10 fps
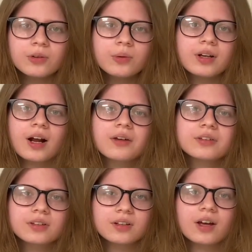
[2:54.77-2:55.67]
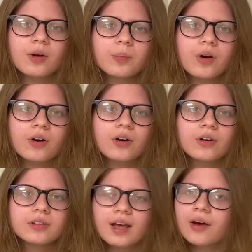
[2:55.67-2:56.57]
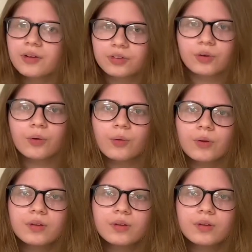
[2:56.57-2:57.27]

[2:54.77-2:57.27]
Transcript: to and how that's going to help our town as a whole.